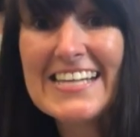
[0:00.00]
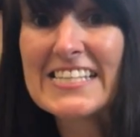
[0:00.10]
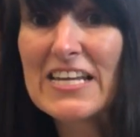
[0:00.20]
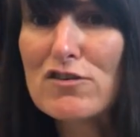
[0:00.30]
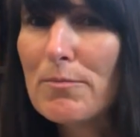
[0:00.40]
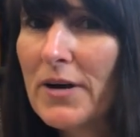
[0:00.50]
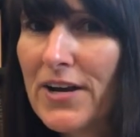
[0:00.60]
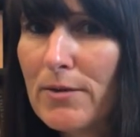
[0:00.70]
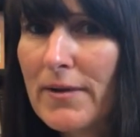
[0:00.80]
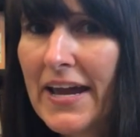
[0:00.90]
is there a bird
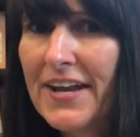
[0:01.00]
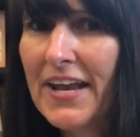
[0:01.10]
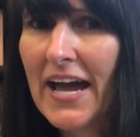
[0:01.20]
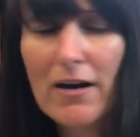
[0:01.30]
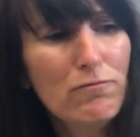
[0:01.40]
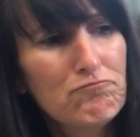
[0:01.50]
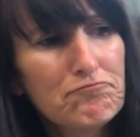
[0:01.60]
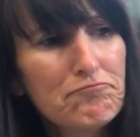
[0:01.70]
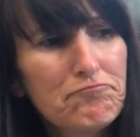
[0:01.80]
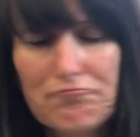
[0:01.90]
on my head now?
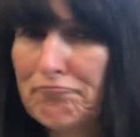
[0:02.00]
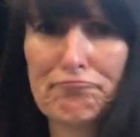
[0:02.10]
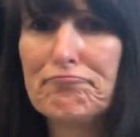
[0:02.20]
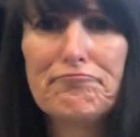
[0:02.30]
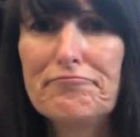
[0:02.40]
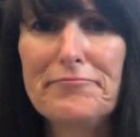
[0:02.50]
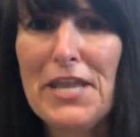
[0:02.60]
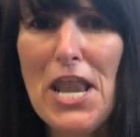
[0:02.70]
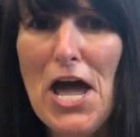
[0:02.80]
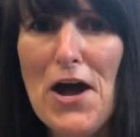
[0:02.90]

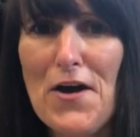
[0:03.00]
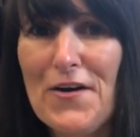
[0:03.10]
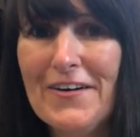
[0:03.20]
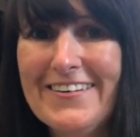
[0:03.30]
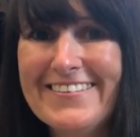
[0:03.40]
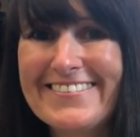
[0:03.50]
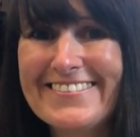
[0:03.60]
No.